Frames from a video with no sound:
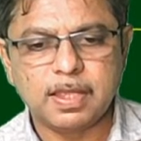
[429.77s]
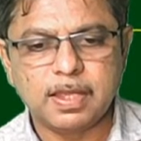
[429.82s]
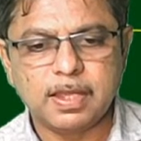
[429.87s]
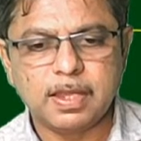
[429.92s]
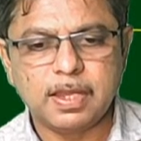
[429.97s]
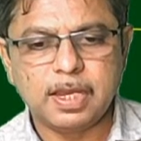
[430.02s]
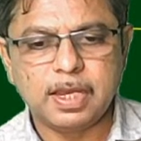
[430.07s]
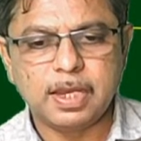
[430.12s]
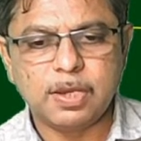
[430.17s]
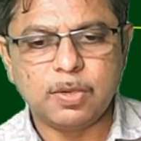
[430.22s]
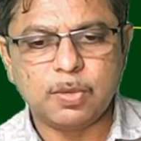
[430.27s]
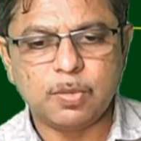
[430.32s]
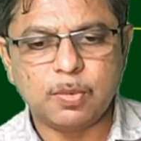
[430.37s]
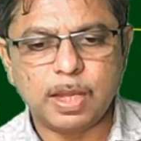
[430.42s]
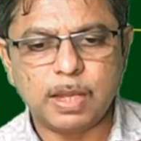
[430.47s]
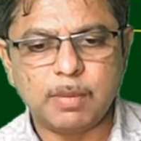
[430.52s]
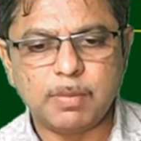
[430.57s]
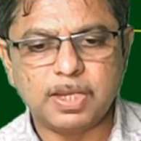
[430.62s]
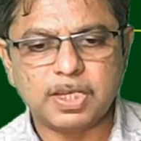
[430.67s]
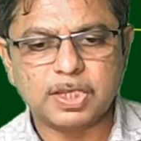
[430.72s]
into y
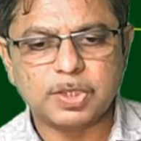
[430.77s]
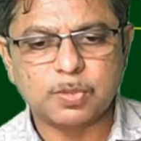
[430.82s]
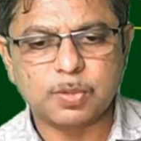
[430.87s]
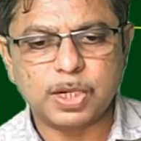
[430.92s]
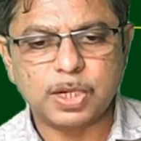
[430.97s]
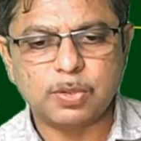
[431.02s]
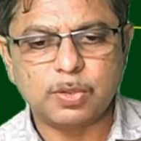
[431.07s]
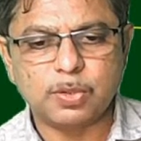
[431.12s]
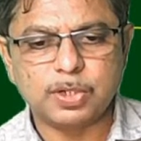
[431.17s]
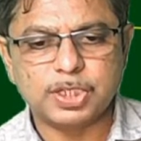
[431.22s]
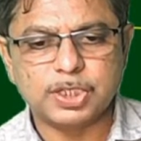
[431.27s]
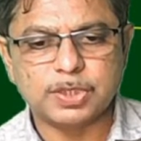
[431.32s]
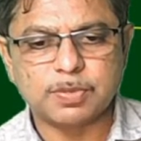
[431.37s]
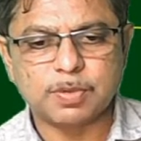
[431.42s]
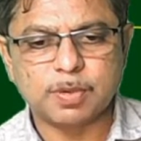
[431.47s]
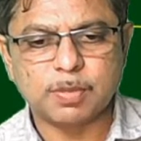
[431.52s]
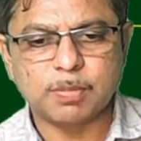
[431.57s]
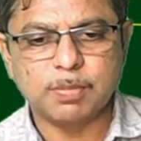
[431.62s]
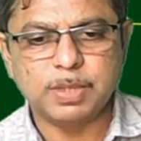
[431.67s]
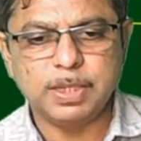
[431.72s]
minus y2 it is
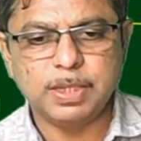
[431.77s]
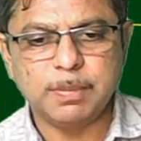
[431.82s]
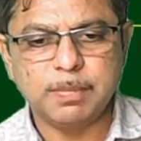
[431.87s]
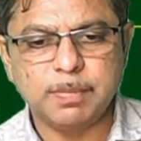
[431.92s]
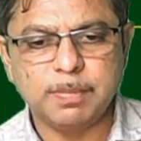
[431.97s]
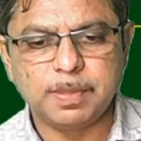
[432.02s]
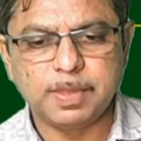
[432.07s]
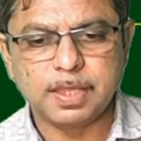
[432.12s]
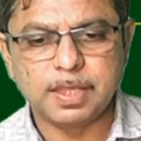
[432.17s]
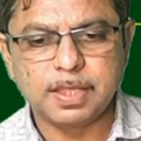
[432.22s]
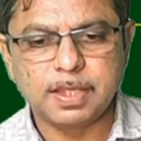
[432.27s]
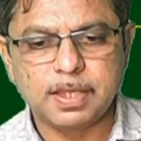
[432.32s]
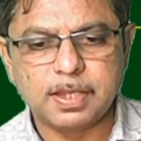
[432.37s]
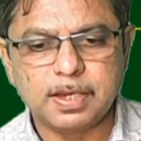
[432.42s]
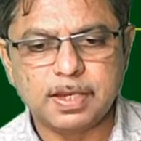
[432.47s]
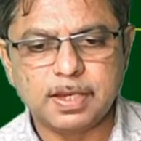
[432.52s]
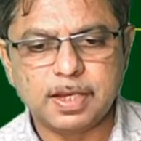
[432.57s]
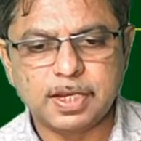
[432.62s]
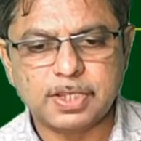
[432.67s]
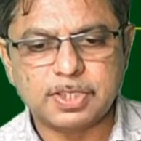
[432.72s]
from B
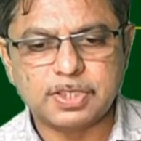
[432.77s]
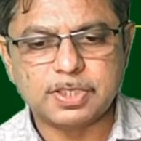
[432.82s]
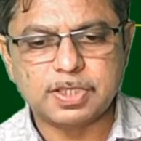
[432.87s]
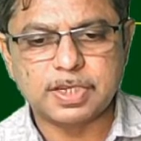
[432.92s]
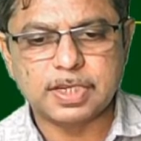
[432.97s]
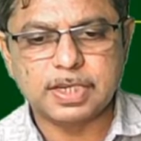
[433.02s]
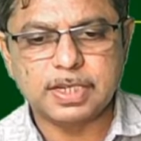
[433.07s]
is 3